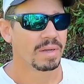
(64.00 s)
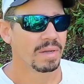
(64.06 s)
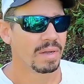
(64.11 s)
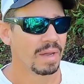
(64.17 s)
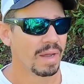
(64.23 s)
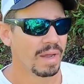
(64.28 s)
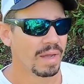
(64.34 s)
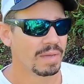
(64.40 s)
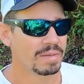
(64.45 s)

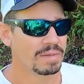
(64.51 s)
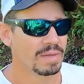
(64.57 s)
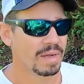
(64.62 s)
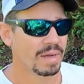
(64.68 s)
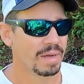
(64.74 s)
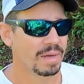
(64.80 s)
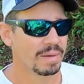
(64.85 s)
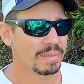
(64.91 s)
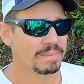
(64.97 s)
and,
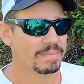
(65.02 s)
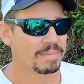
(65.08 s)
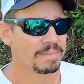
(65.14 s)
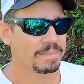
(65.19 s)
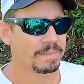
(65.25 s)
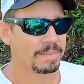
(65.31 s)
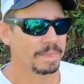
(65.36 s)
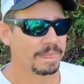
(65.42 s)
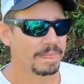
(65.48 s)
uh,
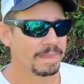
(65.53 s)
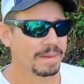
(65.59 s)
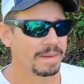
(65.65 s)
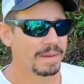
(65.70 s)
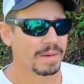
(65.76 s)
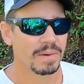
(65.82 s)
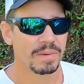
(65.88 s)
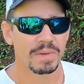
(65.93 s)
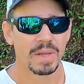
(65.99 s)

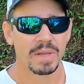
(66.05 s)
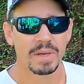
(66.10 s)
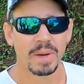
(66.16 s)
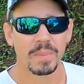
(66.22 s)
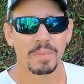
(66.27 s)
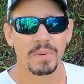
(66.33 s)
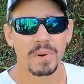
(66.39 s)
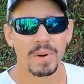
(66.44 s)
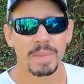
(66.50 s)
you know, getting our
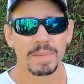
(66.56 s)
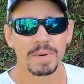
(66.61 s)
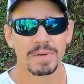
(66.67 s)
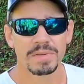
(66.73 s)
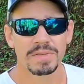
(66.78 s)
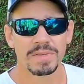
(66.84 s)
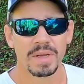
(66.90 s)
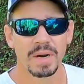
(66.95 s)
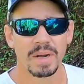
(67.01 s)

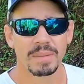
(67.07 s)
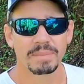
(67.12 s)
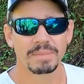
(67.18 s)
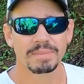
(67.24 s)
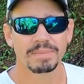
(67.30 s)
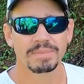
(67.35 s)
perimeter set up.